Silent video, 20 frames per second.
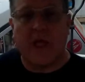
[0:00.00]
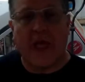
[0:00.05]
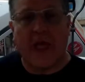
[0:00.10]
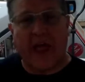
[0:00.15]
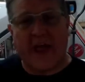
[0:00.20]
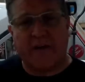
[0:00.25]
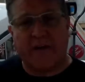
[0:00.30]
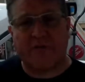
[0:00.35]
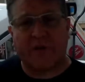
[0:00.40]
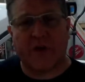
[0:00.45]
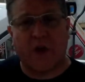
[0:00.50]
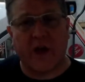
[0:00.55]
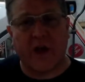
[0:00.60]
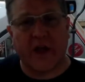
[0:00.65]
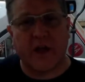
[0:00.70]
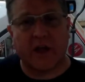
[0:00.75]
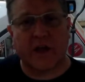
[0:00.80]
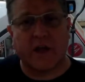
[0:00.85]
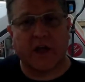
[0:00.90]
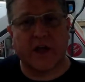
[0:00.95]
After I
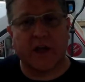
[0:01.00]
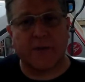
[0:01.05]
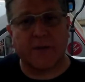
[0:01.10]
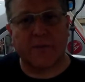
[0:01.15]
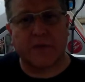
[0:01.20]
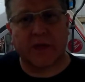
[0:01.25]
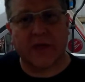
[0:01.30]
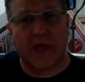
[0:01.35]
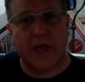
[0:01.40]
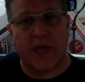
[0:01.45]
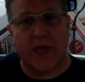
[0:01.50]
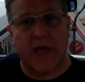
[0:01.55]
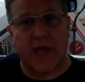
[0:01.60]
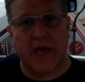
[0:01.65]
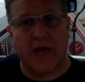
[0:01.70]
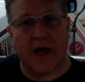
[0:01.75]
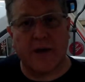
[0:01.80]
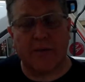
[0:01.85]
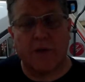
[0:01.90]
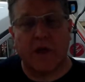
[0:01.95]
had cut up the
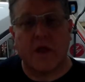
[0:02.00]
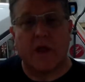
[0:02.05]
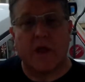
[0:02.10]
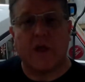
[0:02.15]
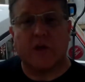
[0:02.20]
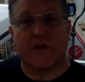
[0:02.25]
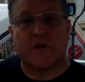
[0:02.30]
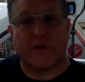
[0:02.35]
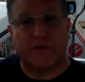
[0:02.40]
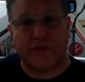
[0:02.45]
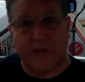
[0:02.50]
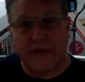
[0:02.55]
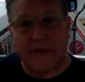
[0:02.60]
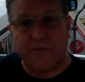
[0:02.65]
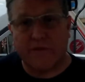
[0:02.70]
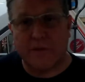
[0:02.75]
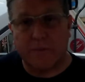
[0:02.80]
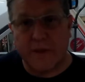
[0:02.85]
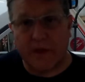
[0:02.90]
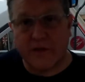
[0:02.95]
cab to save
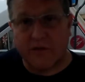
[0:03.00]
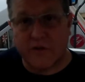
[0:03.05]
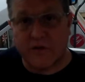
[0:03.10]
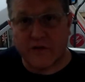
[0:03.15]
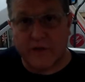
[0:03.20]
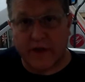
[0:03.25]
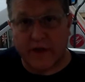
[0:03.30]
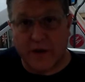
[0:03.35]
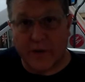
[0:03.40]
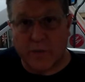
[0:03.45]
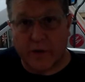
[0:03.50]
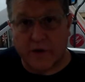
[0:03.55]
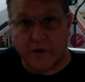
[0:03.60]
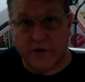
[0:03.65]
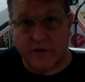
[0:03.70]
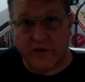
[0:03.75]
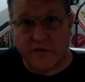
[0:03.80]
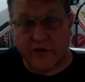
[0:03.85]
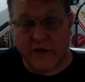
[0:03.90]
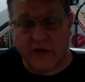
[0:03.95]
the pieces that I wanted
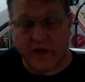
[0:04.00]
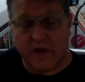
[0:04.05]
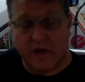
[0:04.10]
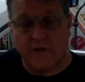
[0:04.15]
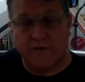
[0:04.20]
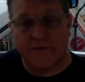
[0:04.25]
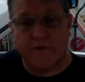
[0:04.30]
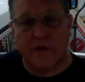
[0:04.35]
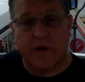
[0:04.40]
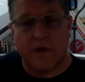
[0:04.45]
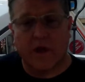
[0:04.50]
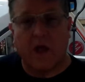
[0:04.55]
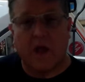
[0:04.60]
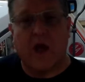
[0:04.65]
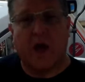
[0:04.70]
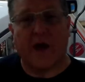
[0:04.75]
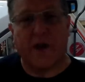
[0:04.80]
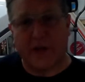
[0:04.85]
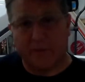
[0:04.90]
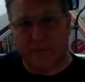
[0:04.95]
to save,
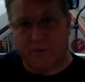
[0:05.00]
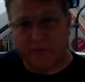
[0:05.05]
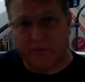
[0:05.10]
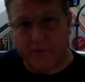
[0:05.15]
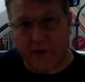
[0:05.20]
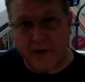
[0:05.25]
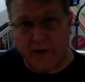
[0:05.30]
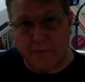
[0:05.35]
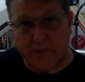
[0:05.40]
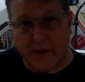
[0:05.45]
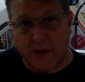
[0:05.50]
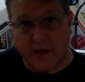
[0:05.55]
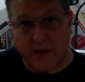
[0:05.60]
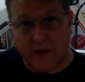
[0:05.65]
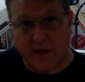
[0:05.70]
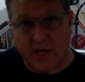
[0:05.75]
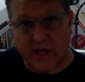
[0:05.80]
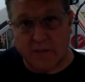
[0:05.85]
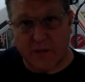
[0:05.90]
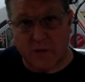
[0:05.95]
a neighbor friend of mine
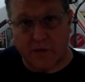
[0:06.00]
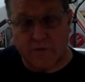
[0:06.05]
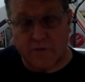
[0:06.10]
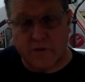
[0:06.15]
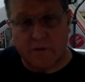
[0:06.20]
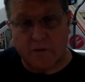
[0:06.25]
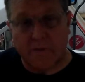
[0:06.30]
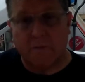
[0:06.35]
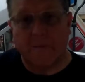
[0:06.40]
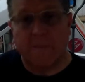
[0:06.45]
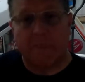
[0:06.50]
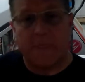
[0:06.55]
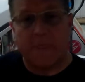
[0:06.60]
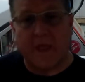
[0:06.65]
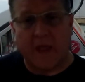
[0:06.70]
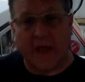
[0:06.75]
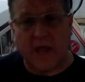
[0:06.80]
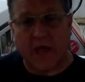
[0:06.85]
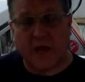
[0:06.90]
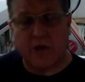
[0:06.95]
came over,
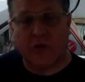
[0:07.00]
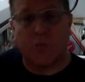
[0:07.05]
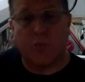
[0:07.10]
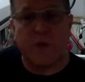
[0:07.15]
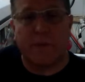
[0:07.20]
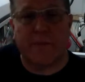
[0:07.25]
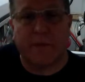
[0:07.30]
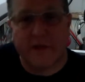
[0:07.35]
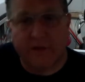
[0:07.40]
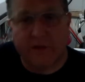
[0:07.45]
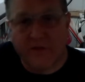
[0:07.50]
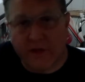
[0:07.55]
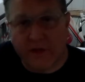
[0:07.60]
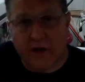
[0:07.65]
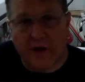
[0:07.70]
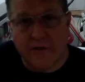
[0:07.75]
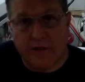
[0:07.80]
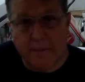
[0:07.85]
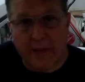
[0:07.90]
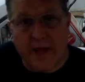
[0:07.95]
and we placed it
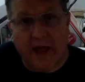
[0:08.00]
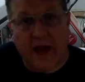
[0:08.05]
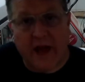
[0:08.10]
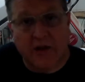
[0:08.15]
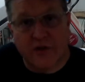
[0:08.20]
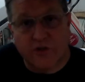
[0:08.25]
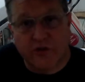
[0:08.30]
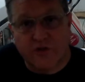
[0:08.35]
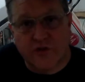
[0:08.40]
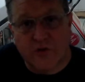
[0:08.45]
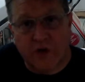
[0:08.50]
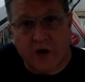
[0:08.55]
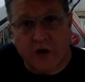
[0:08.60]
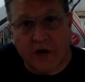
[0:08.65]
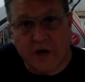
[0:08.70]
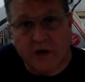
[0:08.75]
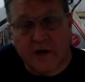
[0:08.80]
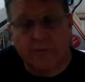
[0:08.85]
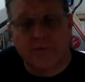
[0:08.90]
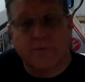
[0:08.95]
on the back of the
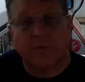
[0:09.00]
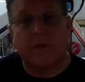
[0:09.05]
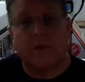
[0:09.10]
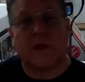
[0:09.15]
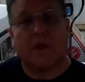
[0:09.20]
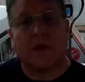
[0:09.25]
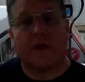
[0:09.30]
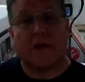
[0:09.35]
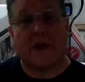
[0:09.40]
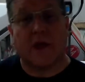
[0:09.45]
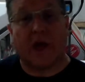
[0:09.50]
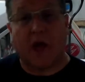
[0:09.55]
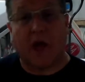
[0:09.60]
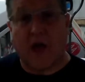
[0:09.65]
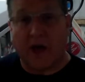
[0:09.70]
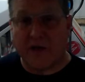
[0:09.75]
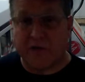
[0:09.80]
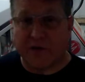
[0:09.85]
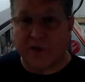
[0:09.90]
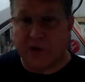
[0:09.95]
truck.
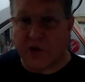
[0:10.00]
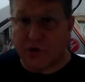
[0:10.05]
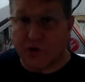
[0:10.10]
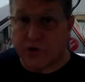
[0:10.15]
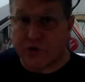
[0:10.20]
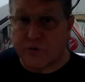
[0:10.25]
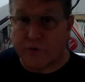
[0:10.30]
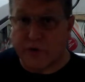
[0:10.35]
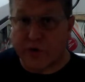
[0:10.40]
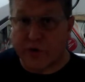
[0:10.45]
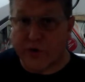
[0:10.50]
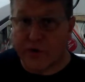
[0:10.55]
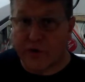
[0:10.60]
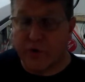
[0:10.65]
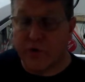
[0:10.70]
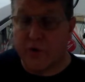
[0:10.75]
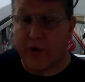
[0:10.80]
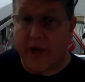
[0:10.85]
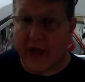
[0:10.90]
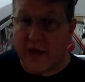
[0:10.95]
I thought it looked really
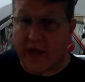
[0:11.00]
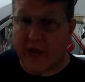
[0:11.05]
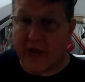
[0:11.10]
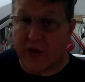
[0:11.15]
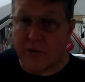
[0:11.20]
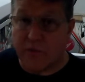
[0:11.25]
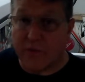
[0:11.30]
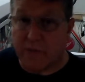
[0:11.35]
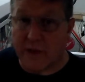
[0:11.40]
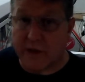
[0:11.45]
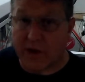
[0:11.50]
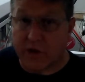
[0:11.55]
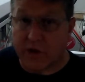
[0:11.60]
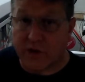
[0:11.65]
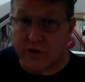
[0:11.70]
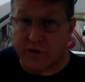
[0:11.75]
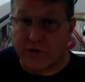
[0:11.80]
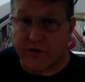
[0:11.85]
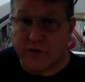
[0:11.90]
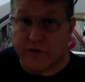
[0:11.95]
cool, and it would make a
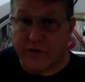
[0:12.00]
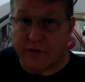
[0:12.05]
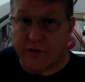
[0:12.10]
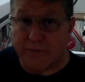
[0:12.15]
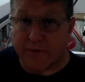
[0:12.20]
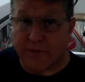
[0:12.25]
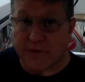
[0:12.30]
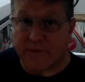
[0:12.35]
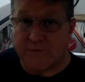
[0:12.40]
good sleeper.